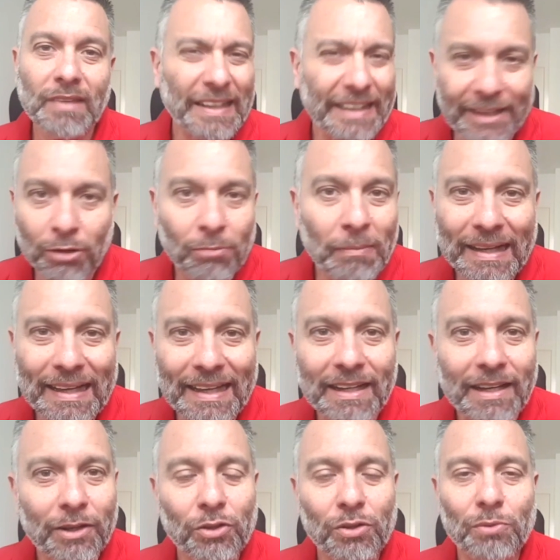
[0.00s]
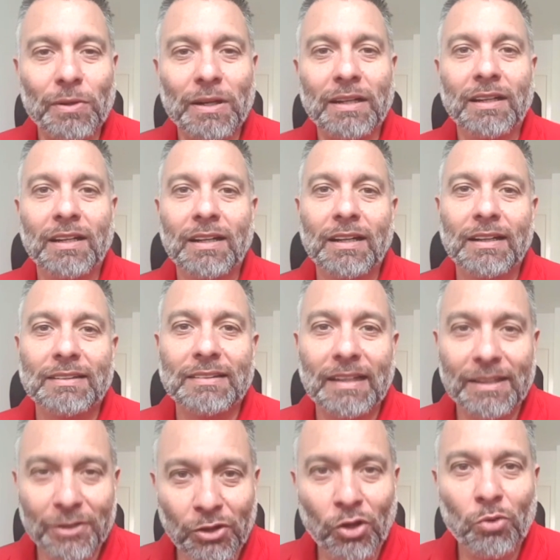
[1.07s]
Kieron McKenna, another one,
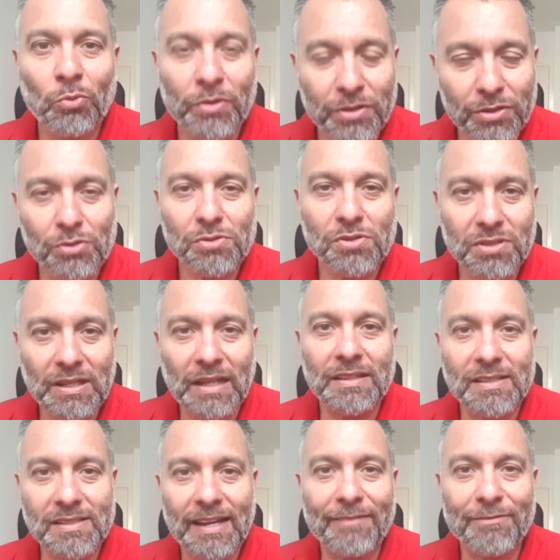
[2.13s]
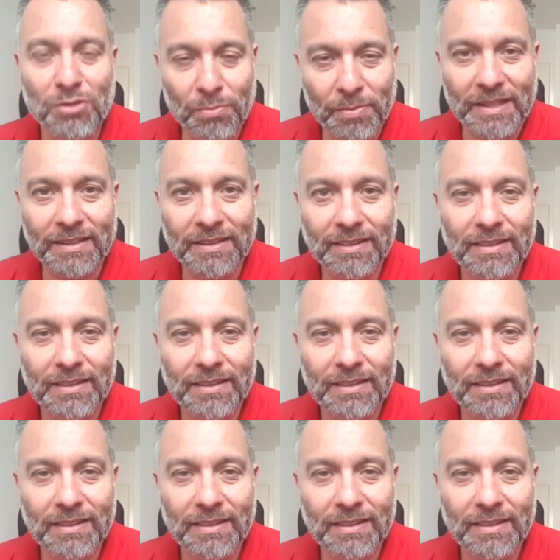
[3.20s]
that know what those standards have to be.